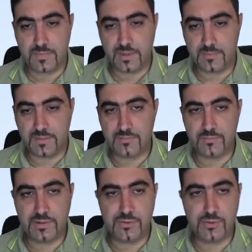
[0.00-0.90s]
I'm
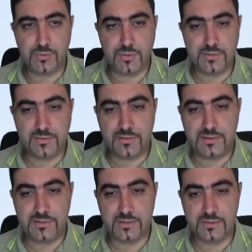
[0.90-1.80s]
not really sure what
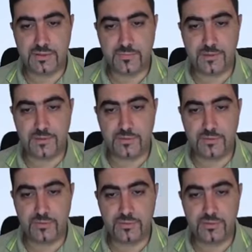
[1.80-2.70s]
these are separate
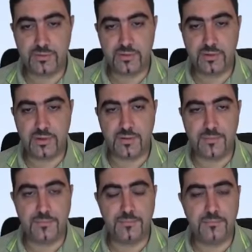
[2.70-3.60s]
tools
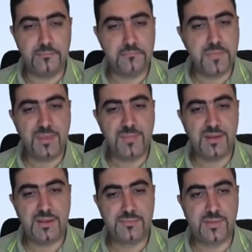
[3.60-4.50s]
uh, maybe
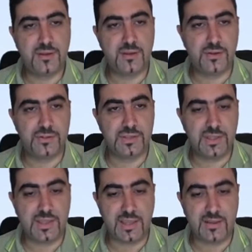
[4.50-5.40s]
it is because
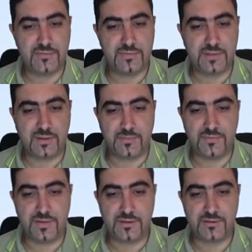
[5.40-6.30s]
they have some
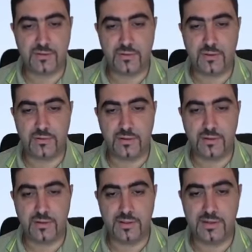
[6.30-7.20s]
effect on
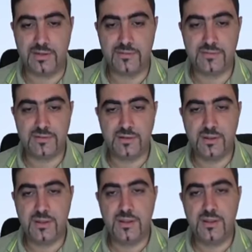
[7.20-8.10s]
uh, reliefs.
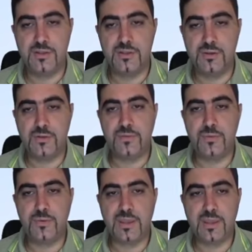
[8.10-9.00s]
So if
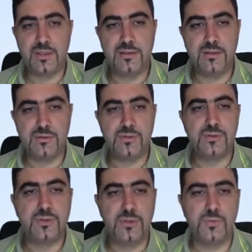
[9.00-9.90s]
you can
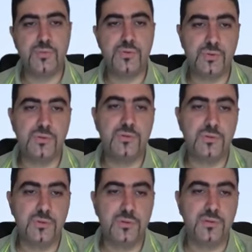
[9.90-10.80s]
just use
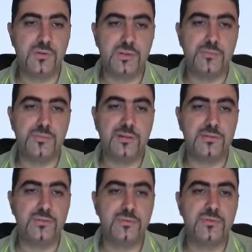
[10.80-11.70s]
the sheet metal
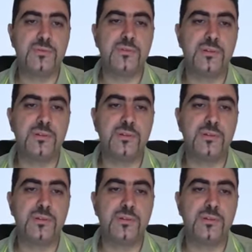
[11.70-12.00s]
tools